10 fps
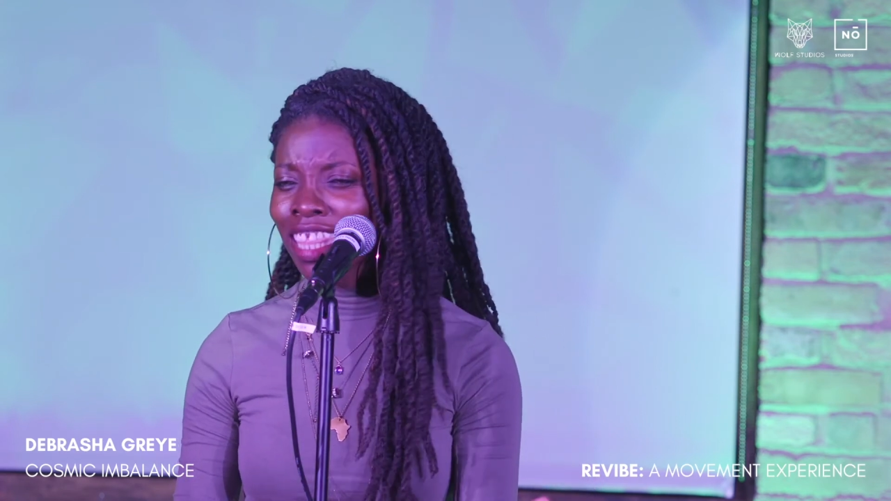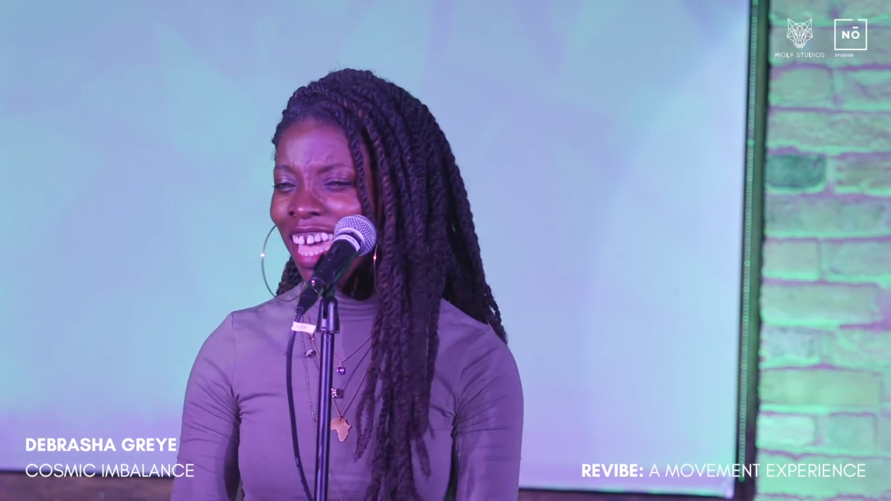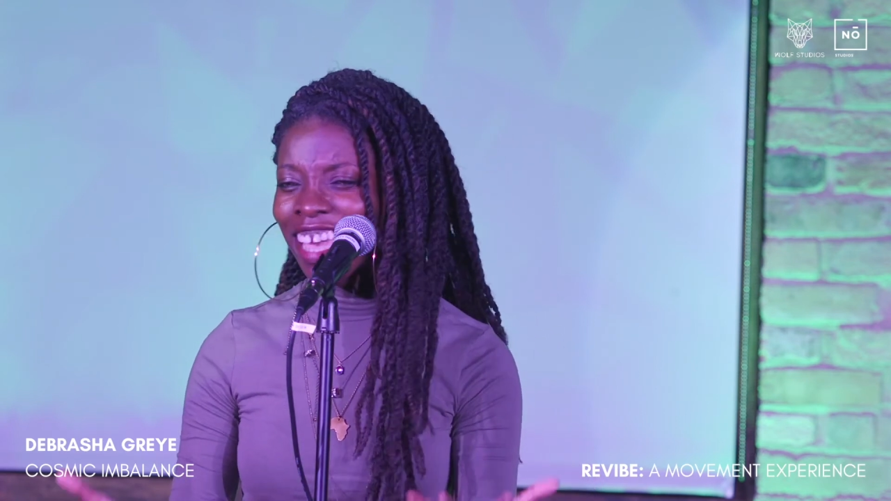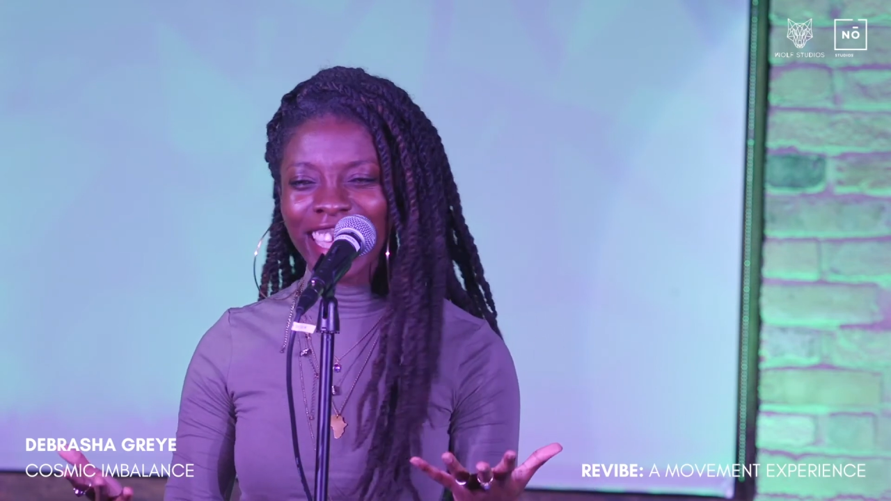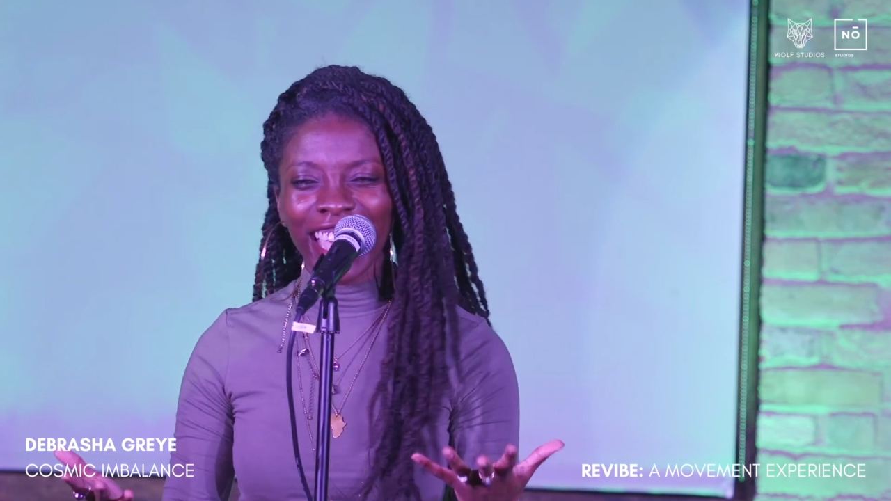
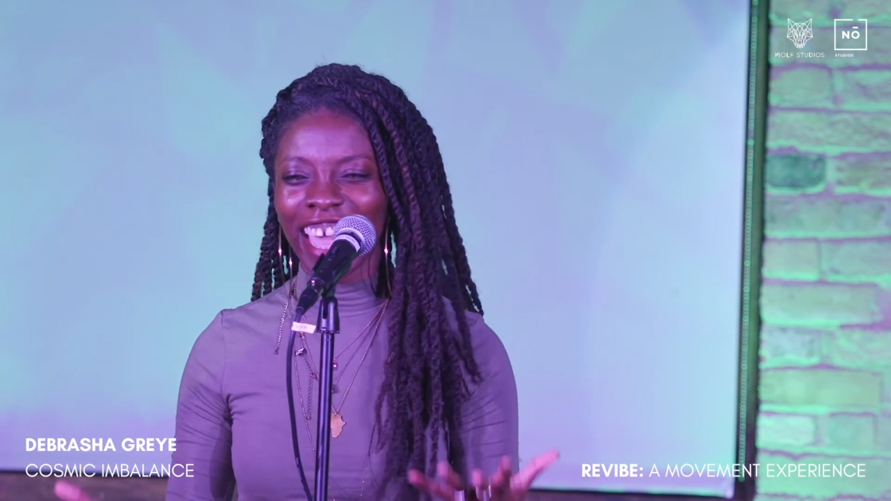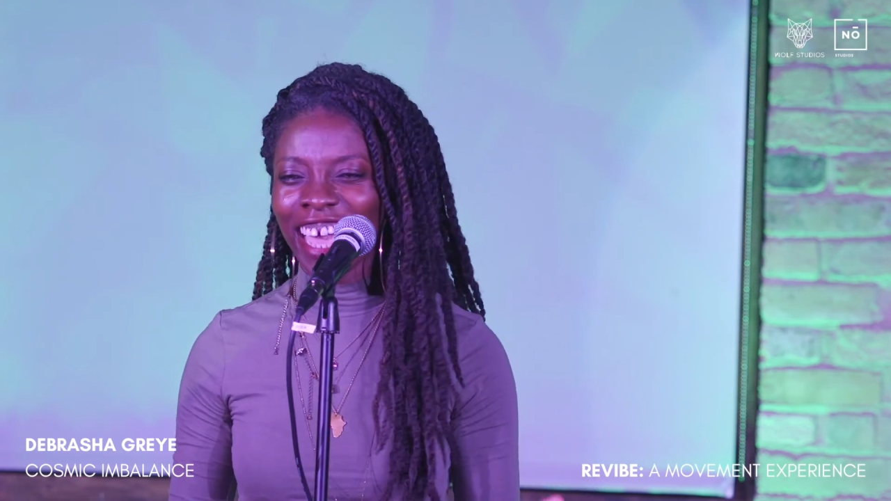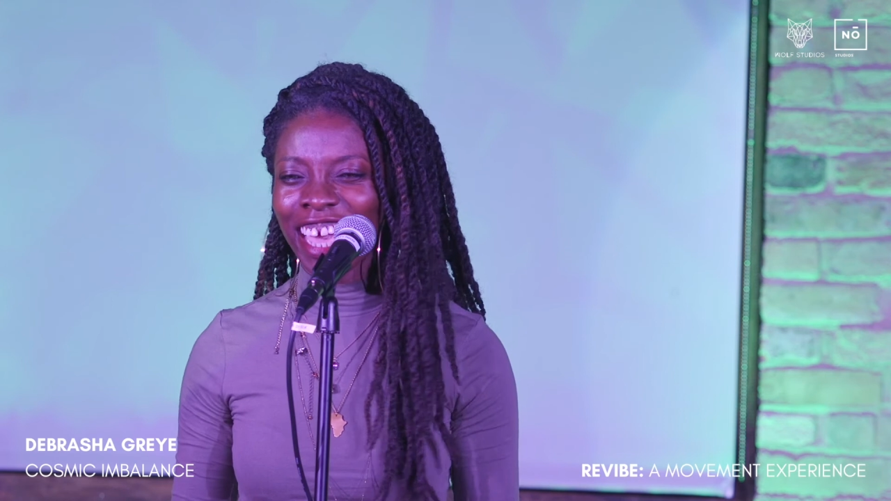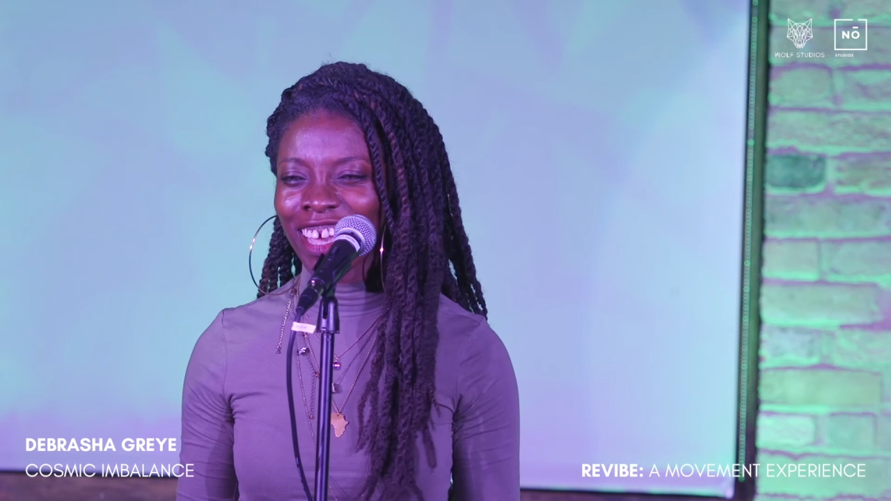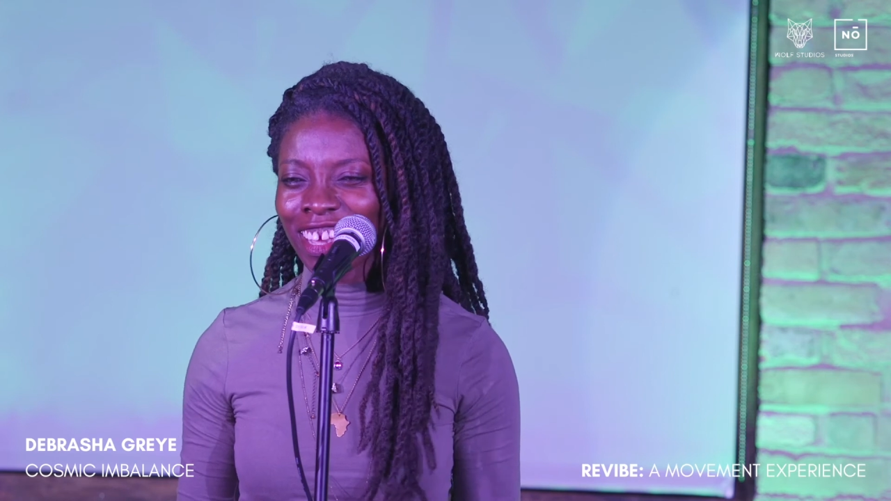like
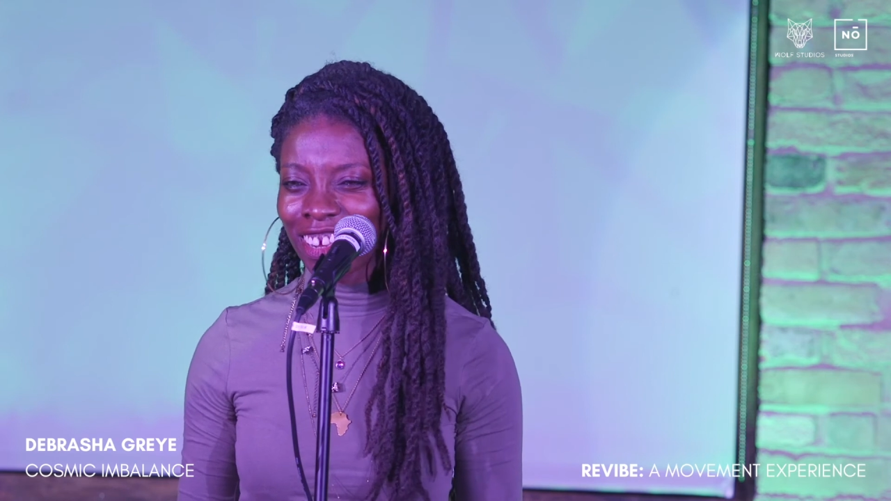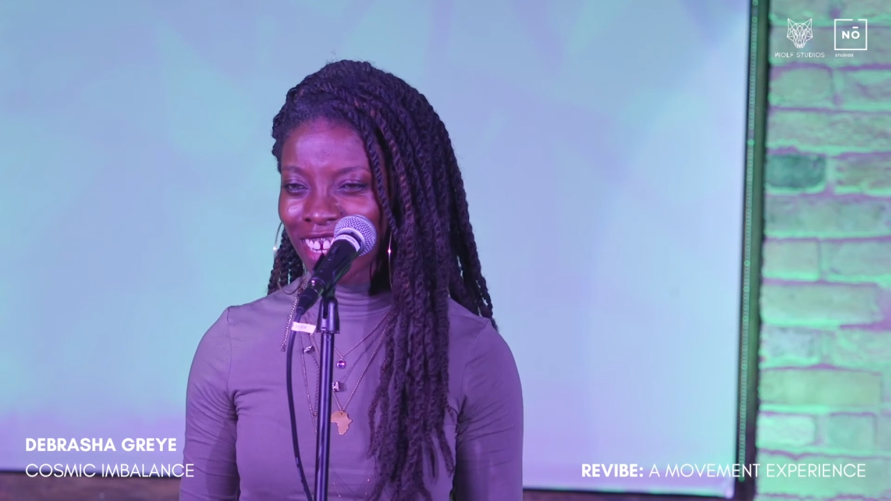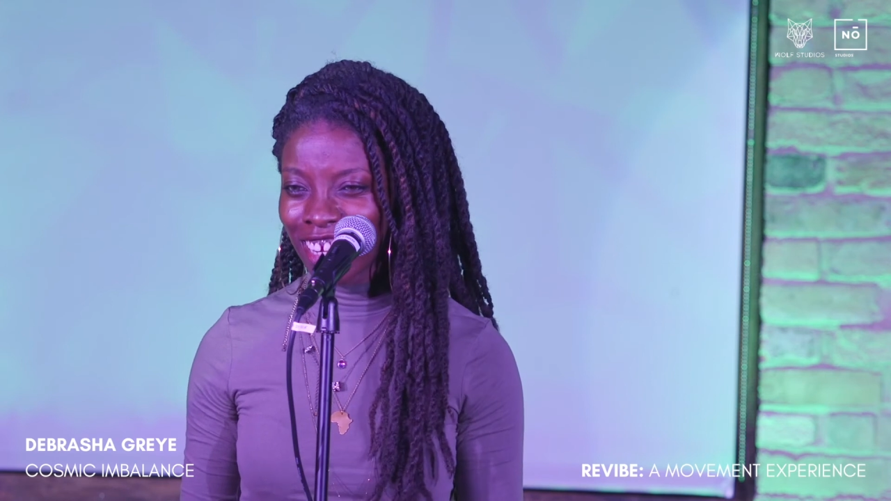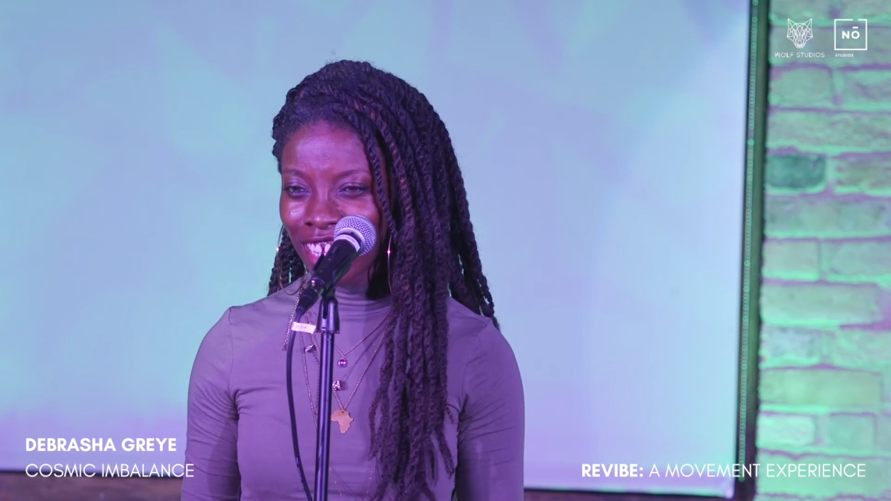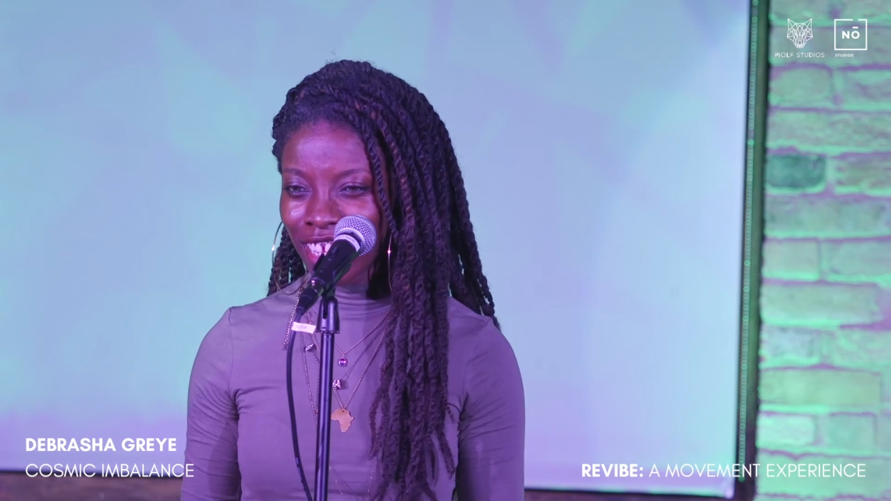hair,